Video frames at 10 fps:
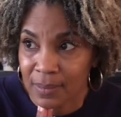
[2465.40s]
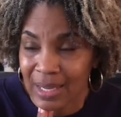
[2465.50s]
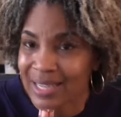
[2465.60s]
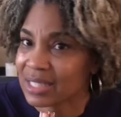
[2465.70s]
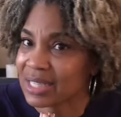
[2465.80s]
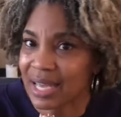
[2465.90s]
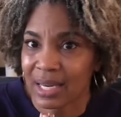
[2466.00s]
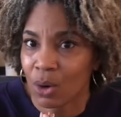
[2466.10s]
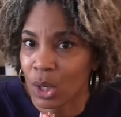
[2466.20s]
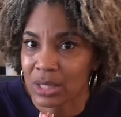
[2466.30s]
I just had a
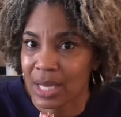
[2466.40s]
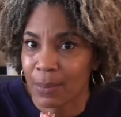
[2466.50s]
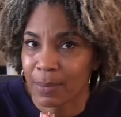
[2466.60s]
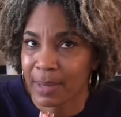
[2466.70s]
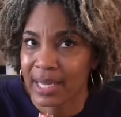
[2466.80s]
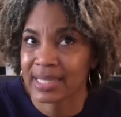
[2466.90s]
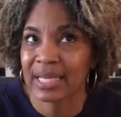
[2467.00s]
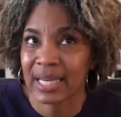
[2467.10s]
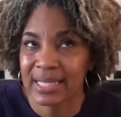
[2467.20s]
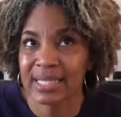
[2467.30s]
hard time with pants.
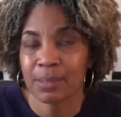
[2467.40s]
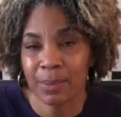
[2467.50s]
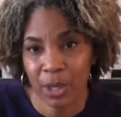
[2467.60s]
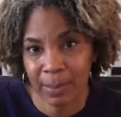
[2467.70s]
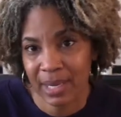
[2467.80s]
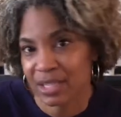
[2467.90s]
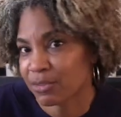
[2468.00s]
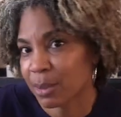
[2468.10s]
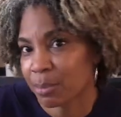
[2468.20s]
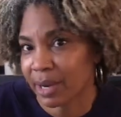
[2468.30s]
Unless it's a pair of pants
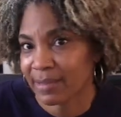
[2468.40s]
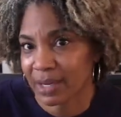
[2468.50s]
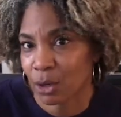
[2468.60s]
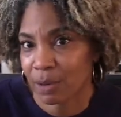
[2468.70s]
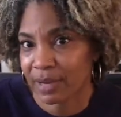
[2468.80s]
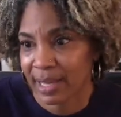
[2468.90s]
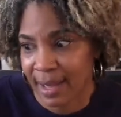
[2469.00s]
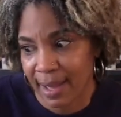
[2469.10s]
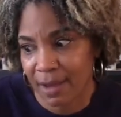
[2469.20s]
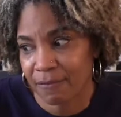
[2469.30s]
from a brand that I already
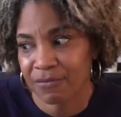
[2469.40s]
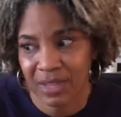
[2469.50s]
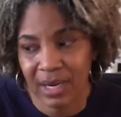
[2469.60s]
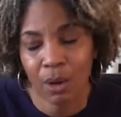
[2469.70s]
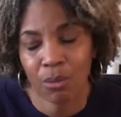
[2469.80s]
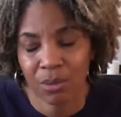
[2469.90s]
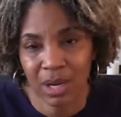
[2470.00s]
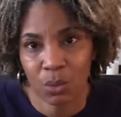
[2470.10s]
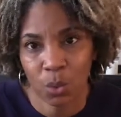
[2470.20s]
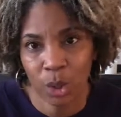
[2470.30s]
have, then I'll
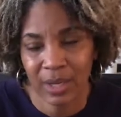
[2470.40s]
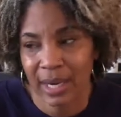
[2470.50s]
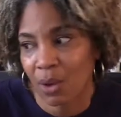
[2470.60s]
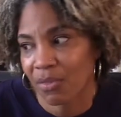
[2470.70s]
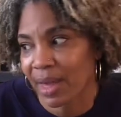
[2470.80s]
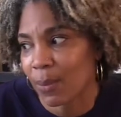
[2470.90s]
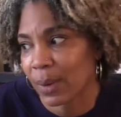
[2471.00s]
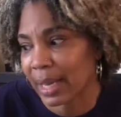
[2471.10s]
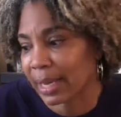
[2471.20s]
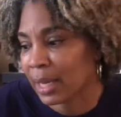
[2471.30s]
kind of work it out that
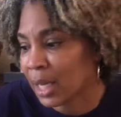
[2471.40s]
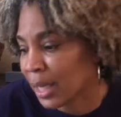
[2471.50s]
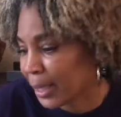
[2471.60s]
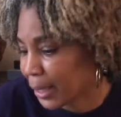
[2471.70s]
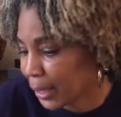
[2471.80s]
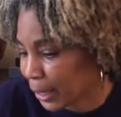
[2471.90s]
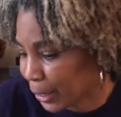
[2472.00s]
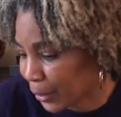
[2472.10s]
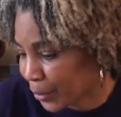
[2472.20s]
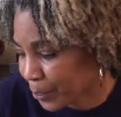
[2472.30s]
way.
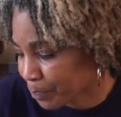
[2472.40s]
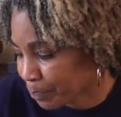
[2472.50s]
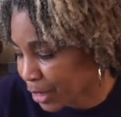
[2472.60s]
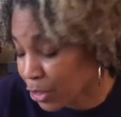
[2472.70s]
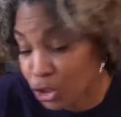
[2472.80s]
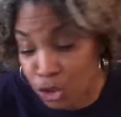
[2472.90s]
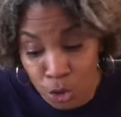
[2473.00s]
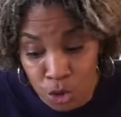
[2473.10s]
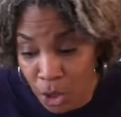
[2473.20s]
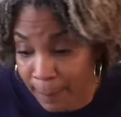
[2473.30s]
The
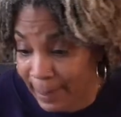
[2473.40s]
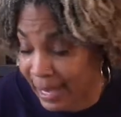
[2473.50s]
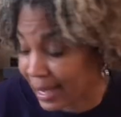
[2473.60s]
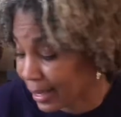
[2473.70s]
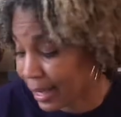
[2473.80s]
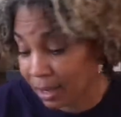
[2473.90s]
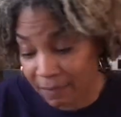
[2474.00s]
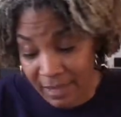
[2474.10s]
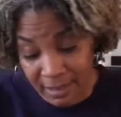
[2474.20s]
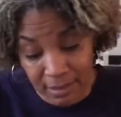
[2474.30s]
shoes aren't bad. I love
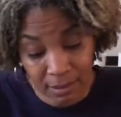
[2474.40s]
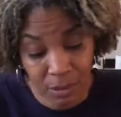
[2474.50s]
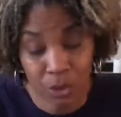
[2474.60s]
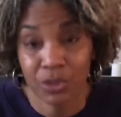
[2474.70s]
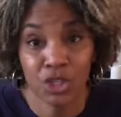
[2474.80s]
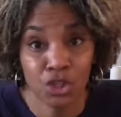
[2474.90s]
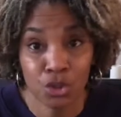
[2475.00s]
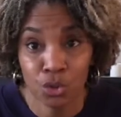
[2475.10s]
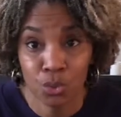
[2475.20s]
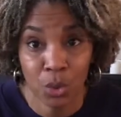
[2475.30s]
that, you know, these
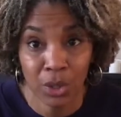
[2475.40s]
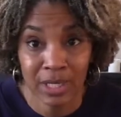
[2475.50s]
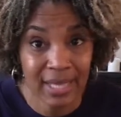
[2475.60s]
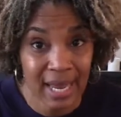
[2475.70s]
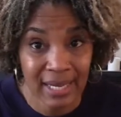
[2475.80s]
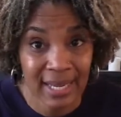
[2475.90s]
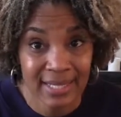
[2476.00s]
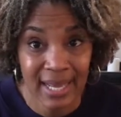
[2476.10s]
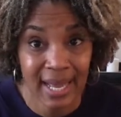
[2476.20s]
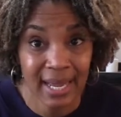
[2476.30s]
shoes were exactly as
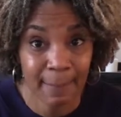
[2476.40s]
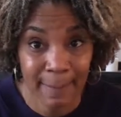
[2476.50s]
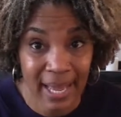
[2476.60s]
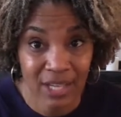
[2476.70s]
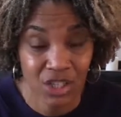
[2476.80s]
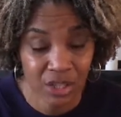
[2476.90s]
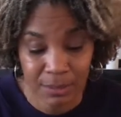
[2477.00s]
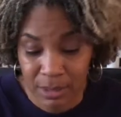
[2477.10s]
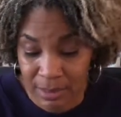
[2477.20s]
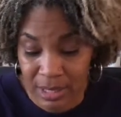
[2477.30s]
I imagined them to be.